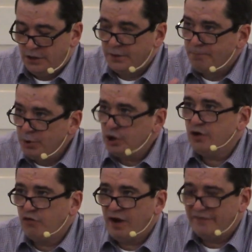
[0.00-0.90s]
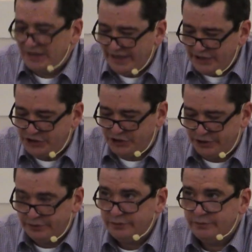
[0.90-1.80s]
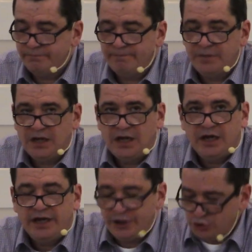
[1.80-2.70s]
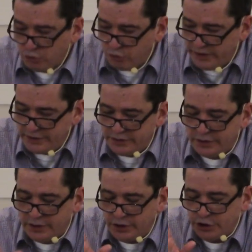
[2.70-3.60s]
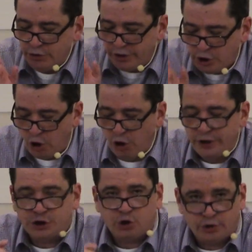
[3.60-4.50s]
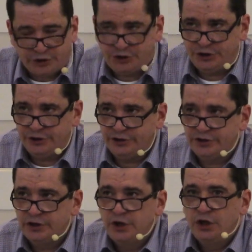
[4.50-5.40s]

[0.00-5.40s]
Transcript: the book of Revelation is written to encourage Christians